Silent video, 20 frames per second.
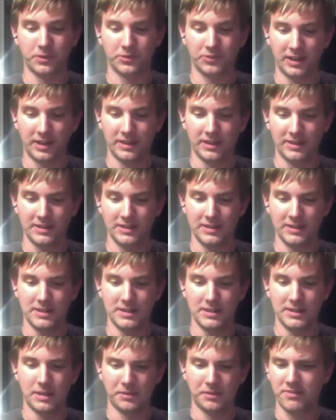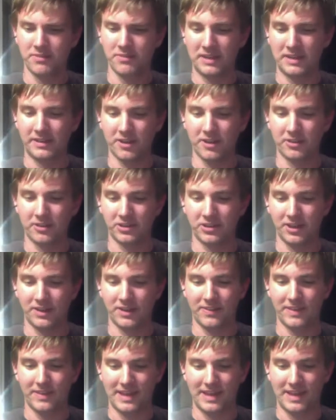believe, the main character in
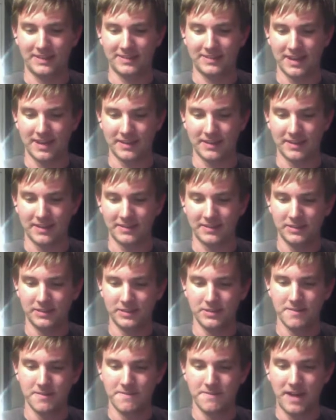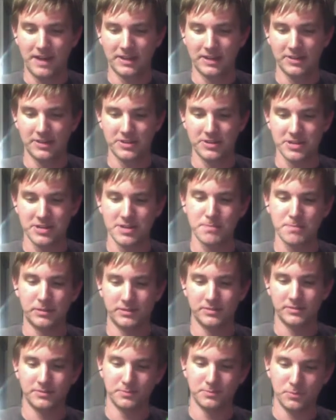that Fired Up
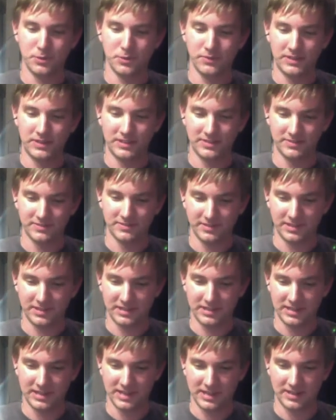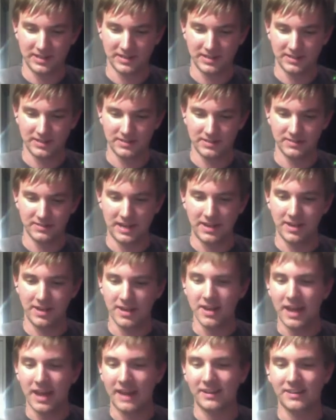movie. And
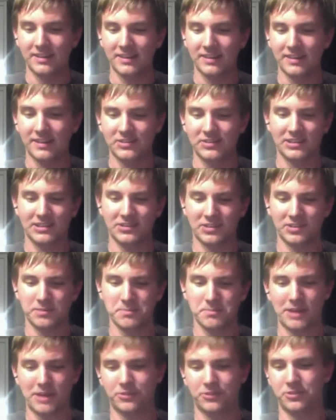he's in Masters of